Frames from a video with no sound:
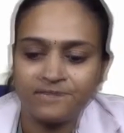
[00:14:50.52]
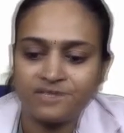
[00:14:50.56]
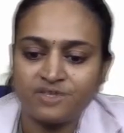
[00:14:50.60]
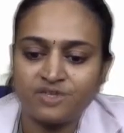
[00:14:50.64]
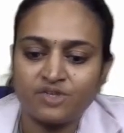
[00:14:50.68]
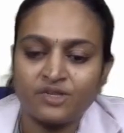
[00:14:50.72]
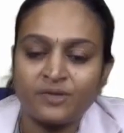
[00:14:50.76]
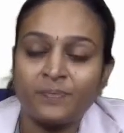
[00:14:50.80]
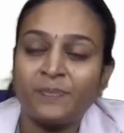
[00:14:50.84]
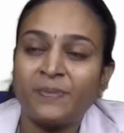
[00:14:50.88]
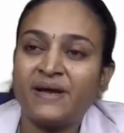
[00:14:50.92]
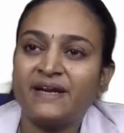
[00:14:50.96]

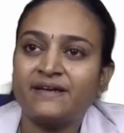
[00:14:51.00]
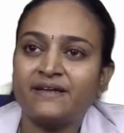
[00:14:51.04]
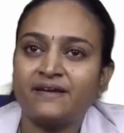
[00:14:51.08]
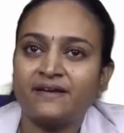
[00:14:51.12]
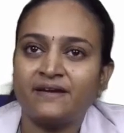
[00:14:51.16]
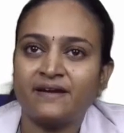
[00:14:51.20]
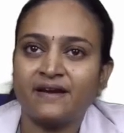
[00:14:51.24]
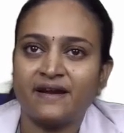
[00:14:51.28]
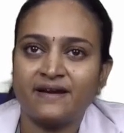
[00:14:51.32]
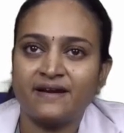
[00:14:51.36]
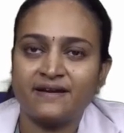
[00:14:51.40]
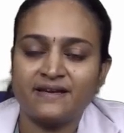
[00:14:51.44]
So the
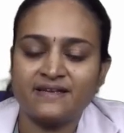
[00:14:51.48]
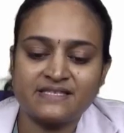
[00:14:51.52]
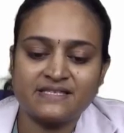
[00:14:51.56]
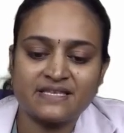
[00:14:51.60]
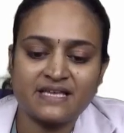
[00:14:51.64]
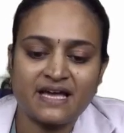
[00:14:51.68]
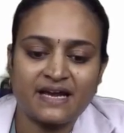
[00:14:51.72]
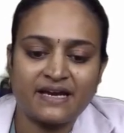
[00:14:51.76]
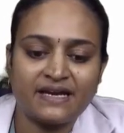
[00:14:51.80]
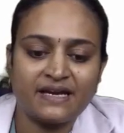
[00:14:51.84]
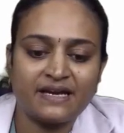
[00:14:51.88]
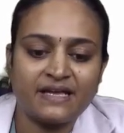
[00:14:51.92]
better
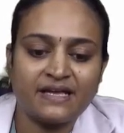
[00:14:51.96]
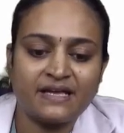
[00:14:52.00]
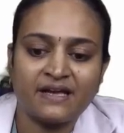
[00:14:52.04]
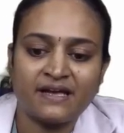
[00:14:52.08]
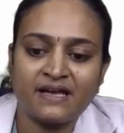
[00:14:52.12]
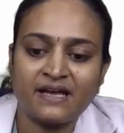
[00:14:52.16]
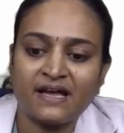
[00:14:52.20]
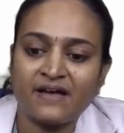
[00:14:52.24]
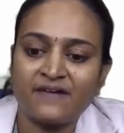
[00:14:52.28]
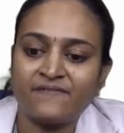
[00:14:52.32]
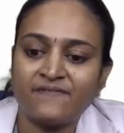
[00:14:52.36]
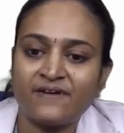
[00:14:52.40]
understanding,
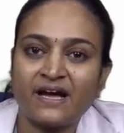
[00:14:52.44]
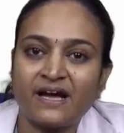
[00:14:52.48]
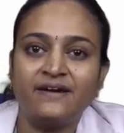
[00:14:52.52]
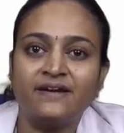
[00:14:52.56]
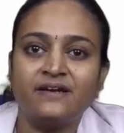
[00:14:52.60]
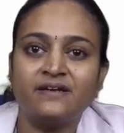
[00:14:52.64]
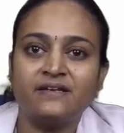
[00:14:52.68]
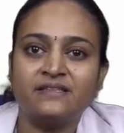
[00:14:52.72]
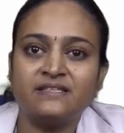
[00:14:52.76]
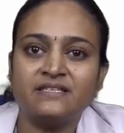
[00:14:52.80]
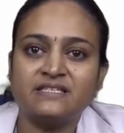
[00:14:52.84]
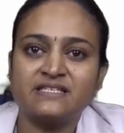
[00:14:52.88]
I have
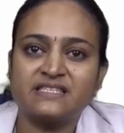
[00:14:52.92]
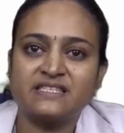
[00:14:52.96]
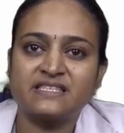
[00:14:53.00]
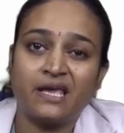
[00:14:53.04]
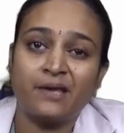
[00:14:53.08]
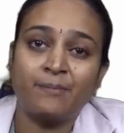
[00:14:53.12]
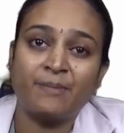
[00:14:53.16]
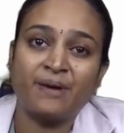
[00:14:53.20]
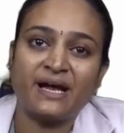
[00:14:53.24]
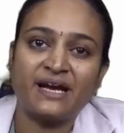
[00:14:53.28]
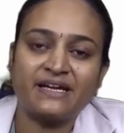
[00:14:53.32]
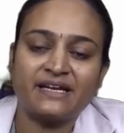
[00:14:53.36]
added the
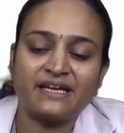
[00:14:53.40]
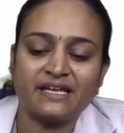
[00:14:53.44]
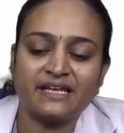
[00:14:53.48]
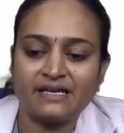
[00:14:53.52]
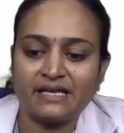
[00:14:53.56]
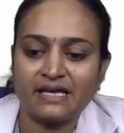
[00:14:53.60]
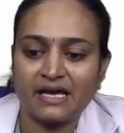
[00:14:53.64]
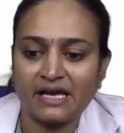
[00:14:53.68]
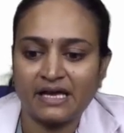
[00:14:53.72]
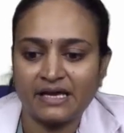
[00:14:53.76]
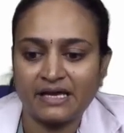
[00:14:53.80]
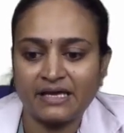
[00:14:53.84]

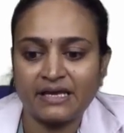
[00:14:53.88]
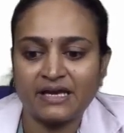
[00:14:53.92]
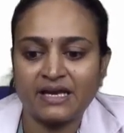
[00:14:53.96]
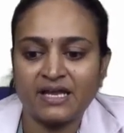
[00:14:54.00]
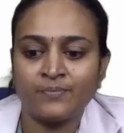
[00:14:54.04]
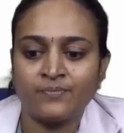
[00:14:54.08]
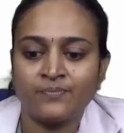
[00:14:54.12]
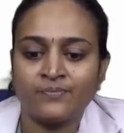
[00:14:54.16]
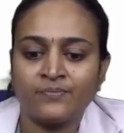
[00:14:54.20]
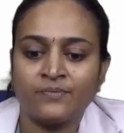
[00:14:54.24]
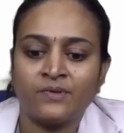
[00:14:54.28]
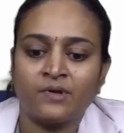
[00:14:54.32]
schematic
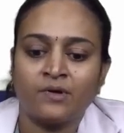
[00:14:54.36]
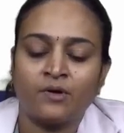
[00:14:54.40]
diagram